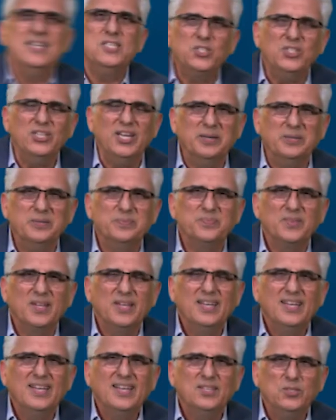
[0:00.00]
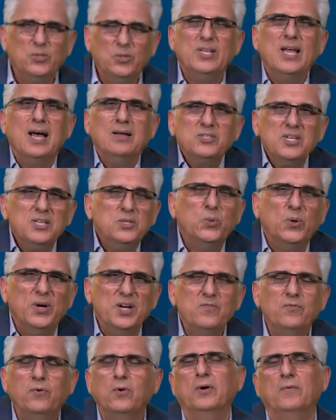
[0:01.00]
This year,
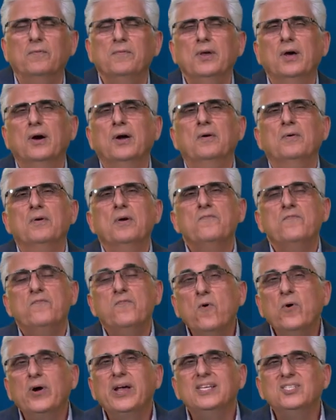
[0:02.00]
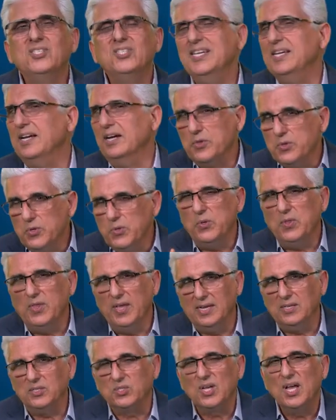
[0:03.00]
2024, we are focusing on two
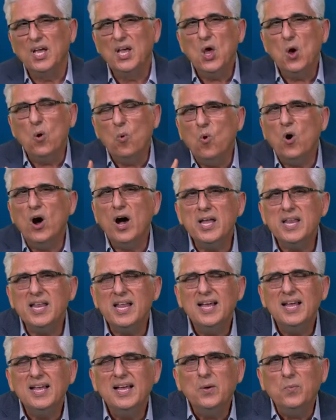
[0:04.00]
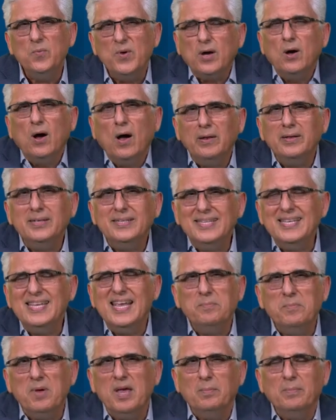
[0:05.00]
things. One, we call it
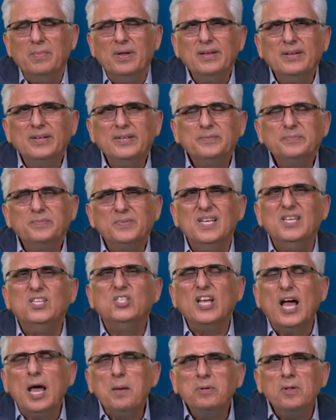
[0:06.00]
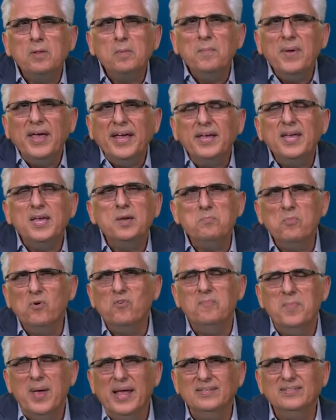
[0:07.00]
DMM. Disciple making
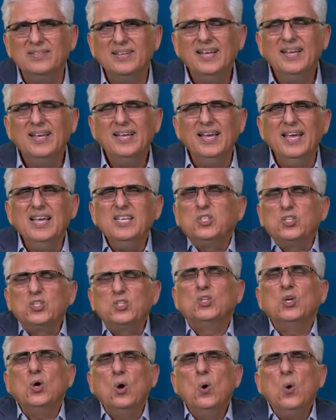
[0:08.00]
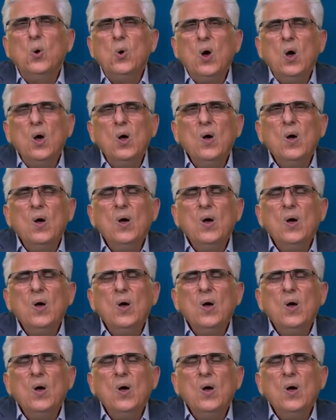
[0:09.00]
movement. It's so